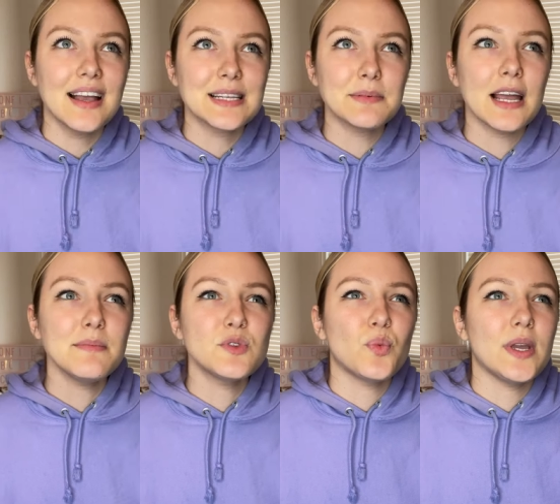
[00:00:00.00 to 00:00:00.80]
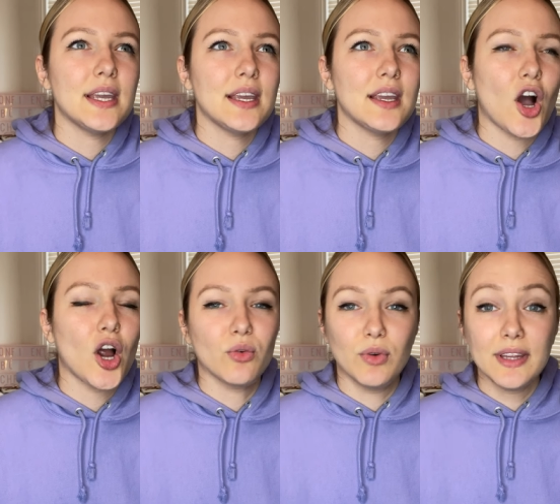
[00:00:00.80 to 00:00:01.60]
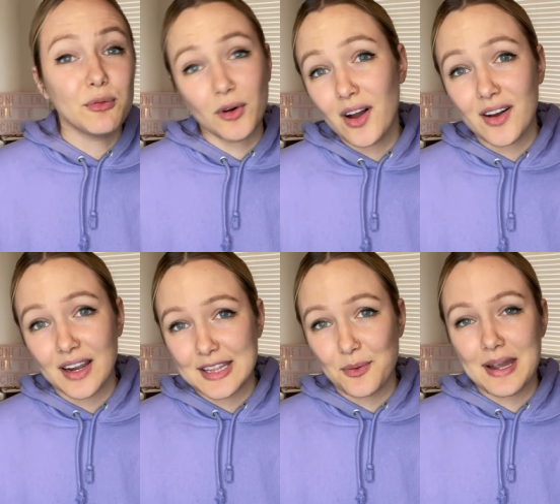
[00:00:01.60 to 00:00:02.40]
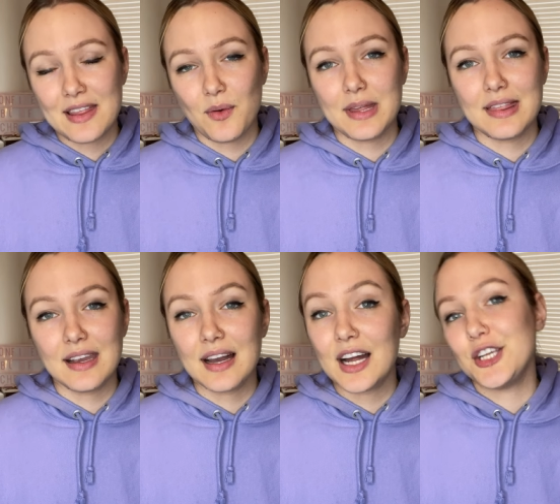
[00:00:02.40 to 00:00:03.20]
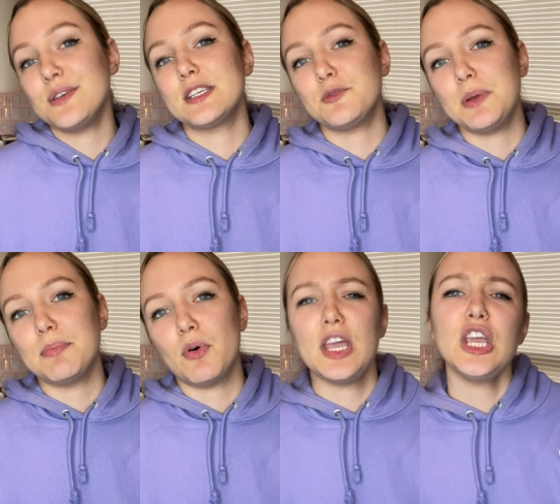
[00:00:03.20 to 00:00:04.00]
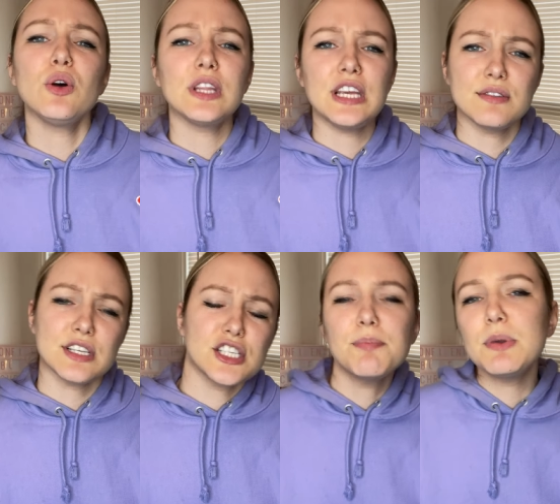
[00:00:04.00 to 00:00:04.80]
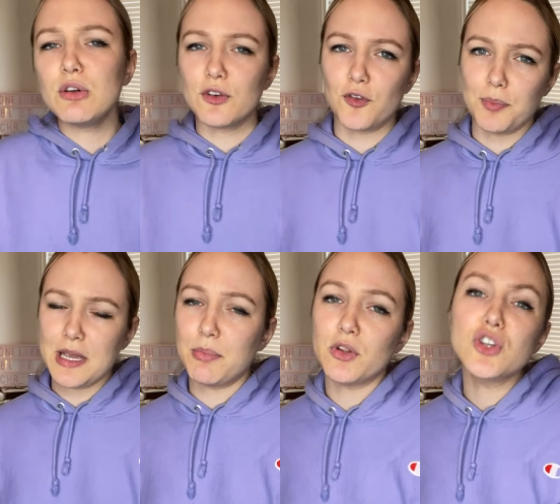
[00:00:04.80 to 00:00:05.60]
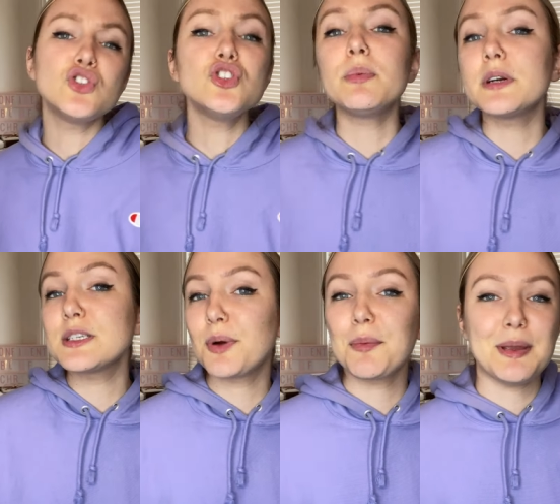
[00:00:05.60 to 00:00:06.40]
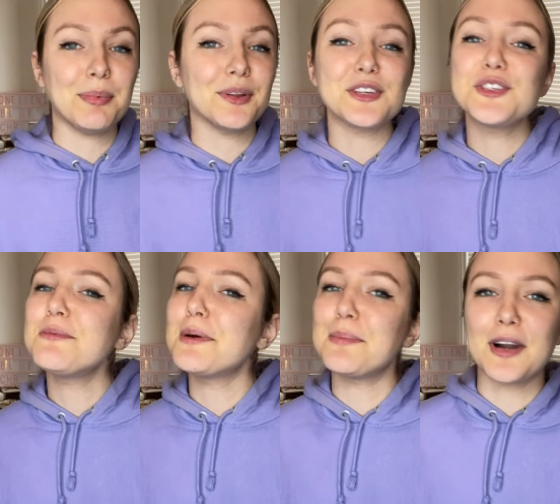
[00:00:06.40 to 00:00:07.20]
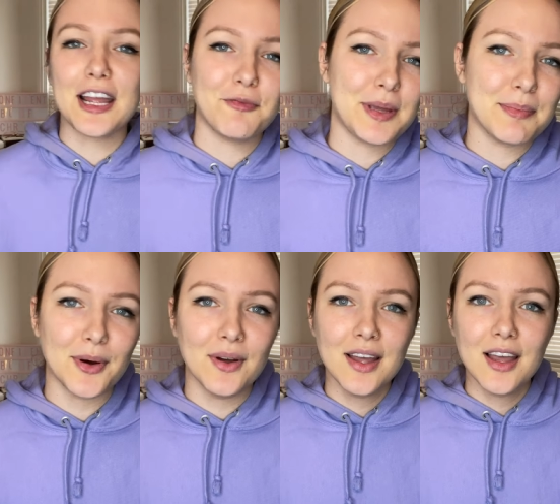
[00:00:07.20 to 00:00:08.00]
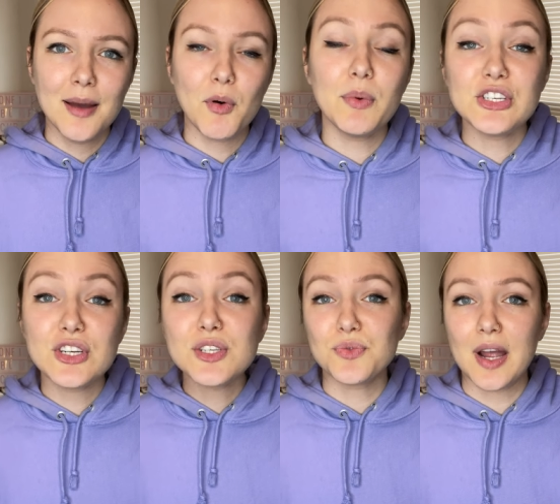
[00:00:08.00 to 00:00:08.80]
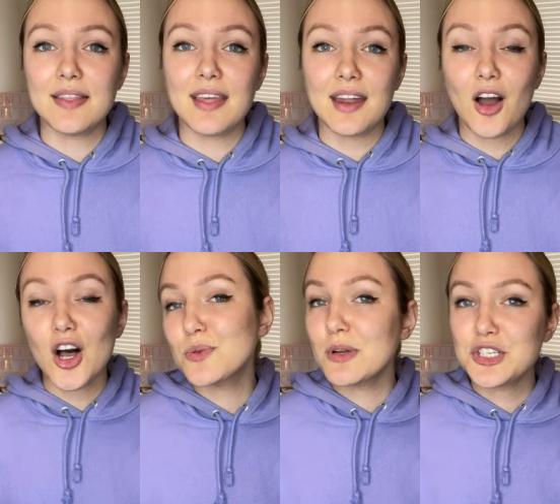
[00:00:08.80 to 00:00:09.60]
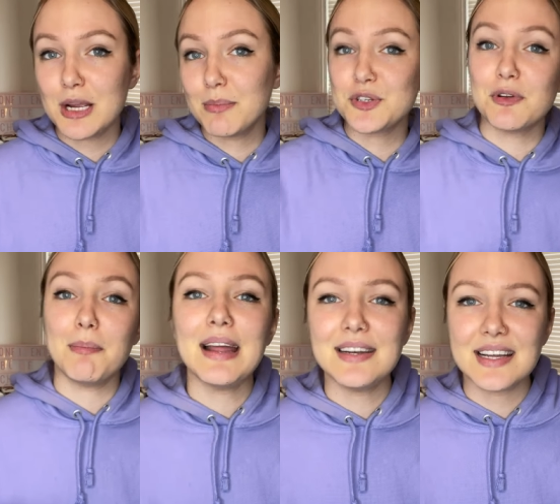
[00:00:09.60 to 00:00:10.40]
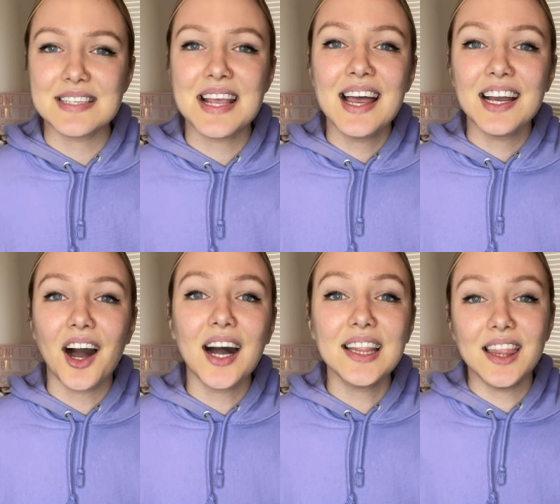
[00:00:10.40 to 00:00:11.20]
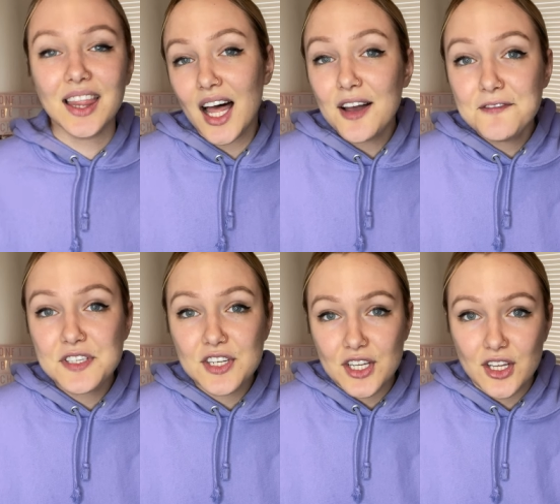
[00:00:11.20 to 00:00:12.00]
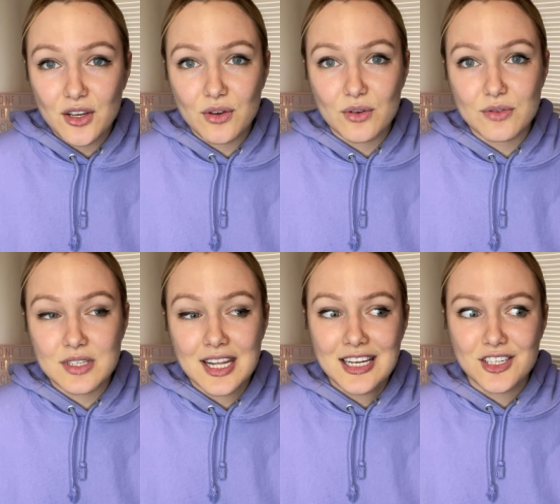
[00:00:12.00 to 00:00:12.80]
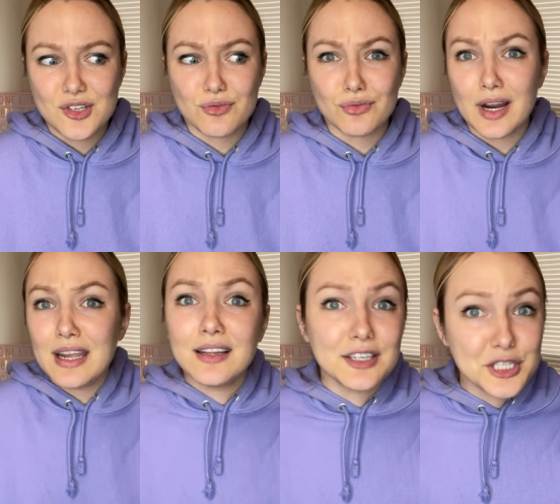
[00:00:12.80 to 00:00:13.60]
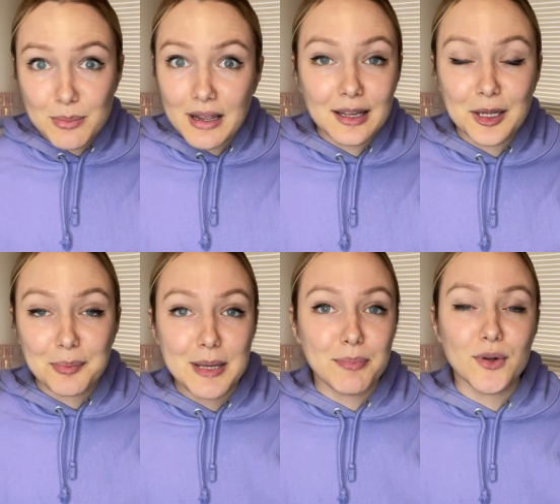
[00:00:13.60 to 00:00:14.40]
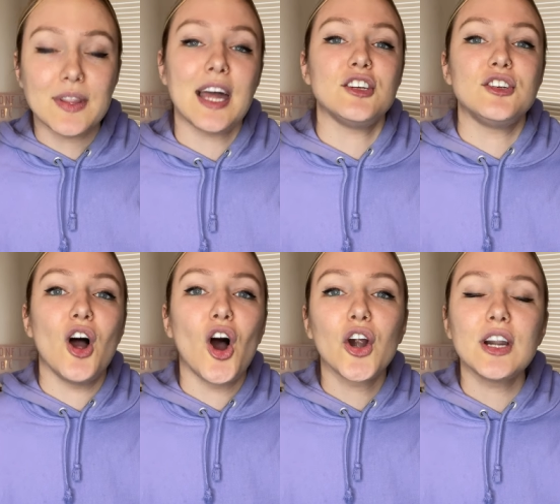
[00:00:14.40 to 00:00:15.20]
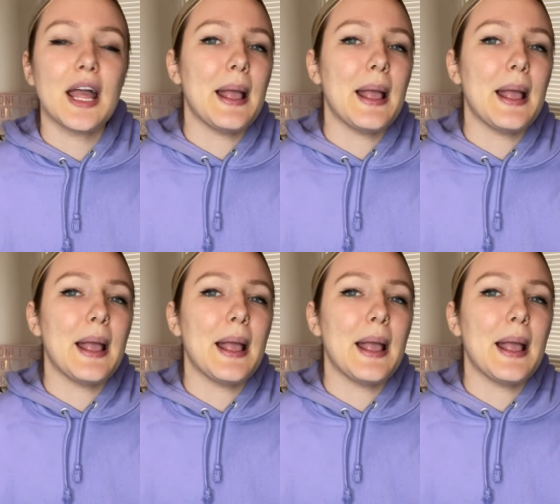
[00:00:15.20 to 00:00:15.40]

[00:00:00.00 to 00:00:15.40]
Sometimes we are really wrong in the way that we think God uses people. He only uses the beautiful people, the super smart people, the super brave people. But we just read that Oswald Chambers reminded us, God loves to use just regular schmegular people that aren't